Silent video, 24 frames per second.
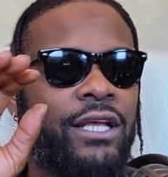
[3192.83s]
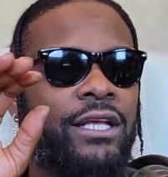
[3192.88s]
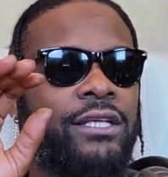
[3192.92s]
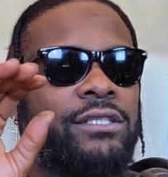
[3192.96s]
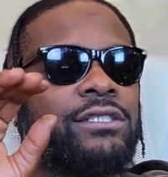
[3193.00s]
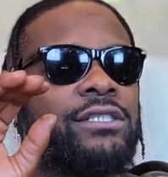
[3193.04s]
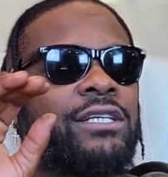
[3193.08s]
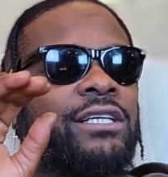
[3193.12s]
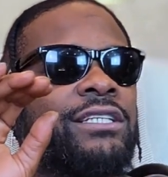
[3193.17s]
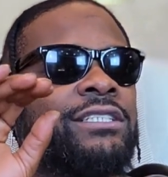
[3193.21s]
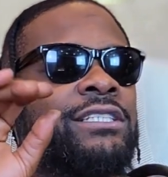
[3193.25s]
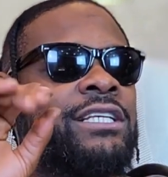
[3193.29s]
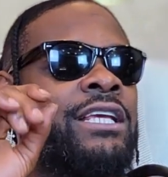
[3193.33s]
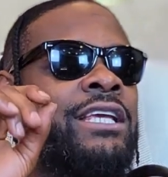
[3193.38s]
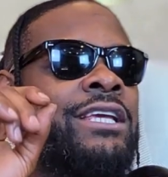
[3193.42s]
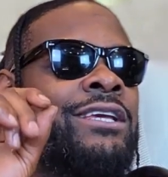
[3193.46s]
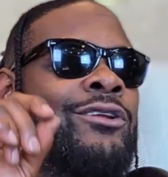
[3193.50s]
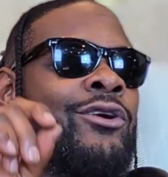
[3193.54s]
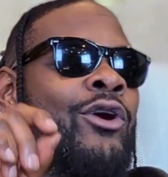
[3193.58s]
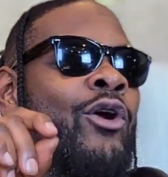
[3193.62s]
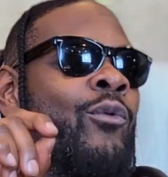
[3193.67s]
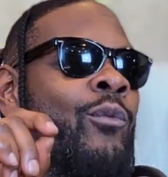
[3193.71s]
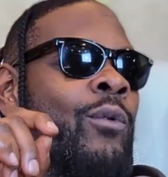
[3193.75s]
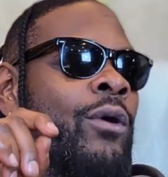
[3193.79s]
it's because
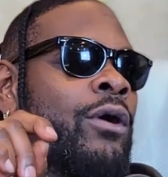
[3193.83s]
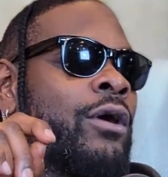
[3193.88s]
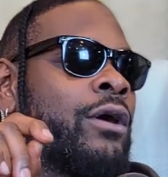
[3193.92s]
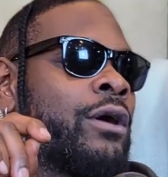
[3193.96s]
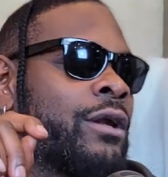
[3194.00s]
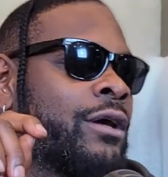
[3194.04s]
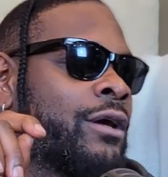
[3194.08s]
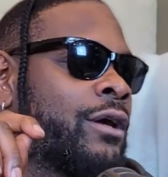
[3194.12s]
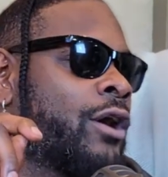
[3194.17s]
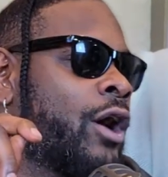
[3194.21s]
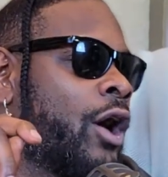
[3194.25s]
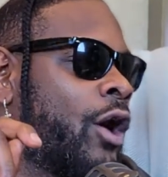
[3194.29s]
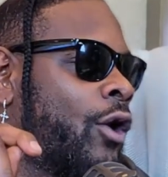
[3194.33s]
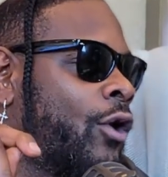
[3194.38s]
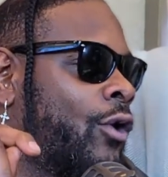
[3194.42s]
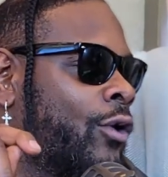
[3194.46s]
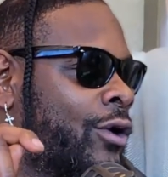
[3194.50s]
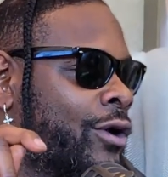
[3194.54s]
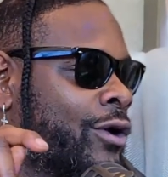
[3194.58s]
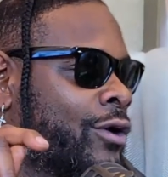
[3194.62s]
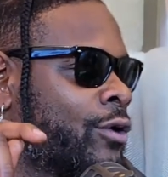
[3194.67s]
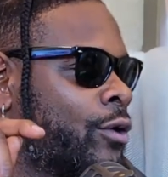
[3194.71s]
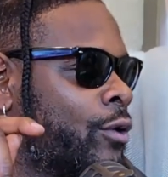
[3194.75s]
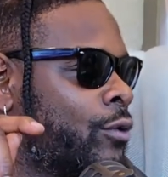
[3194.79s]
he don't want her to
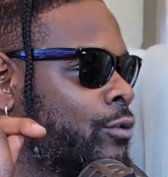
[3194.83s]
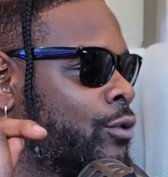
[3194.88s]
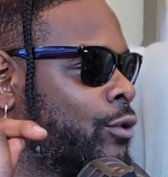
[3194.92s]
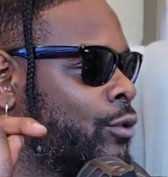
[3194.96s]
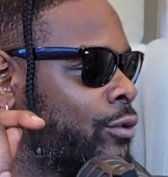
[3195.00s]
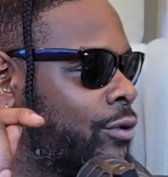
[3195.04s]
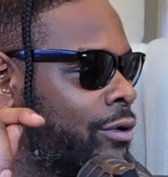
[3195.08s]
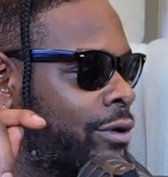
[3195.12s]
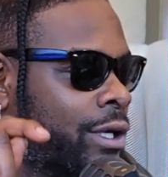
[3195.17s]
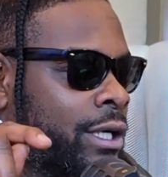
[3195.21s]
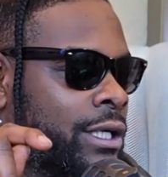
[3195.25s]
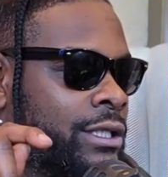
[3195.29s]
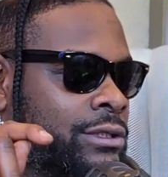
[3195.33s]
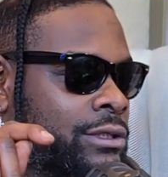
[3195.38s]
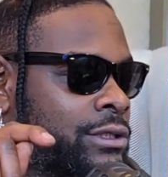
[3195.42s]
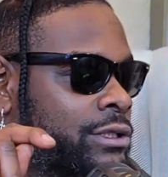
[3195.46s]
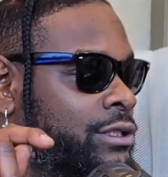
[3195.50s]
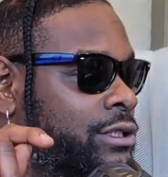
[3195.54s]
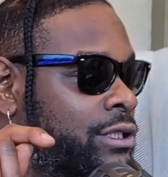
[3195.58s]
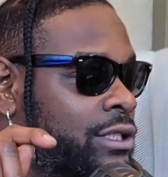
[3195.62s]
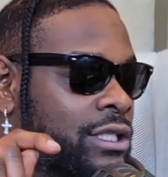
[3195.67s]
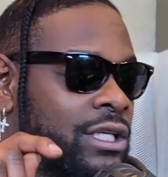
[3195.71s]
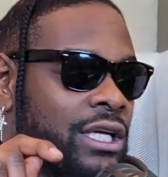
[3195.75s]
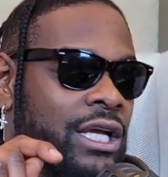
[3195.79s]
call her on no crazy
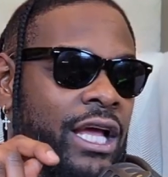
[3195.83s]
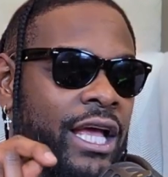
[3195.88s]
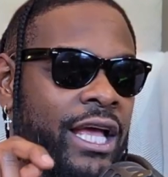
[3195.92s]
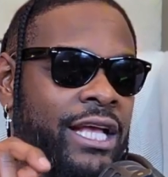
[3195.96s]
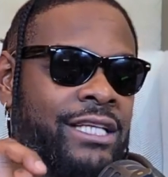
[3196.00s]
shit.